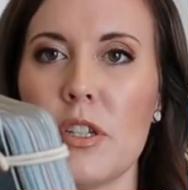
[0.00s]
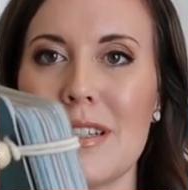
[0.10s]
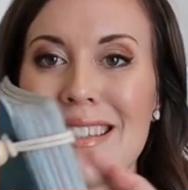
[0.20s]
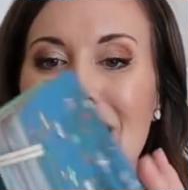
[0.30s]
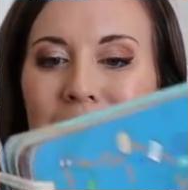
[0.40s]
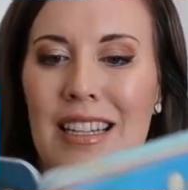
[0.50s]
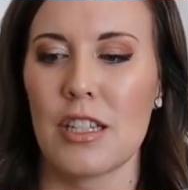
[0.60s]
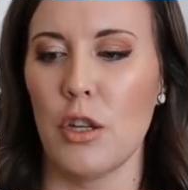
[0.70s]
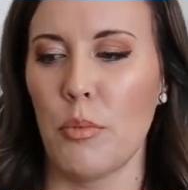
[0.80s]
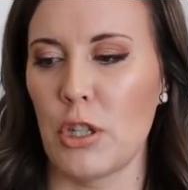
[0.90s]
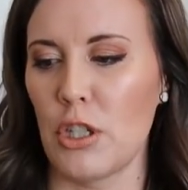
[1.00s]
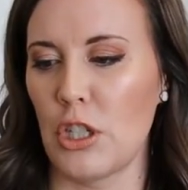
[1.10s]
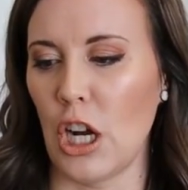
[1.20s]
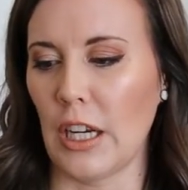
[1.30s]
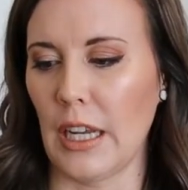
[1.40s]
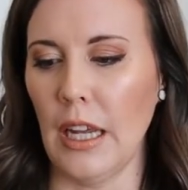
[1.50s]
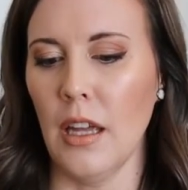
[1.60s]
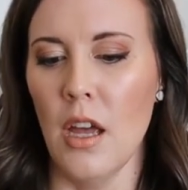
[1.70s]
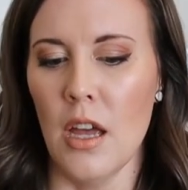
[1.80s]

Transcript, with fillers: which is getting super chunky,